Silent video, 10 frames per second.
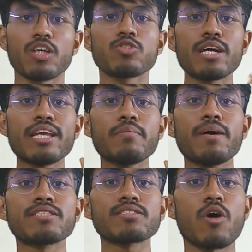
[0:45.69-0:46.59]
So
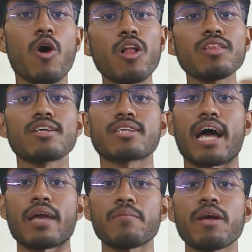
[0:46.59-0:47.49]
invest all the
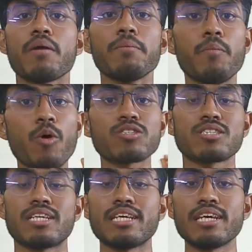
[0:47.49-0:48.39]
time
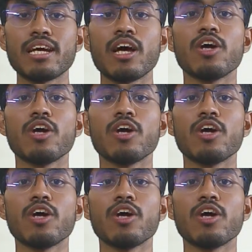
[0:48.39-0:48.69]
mostly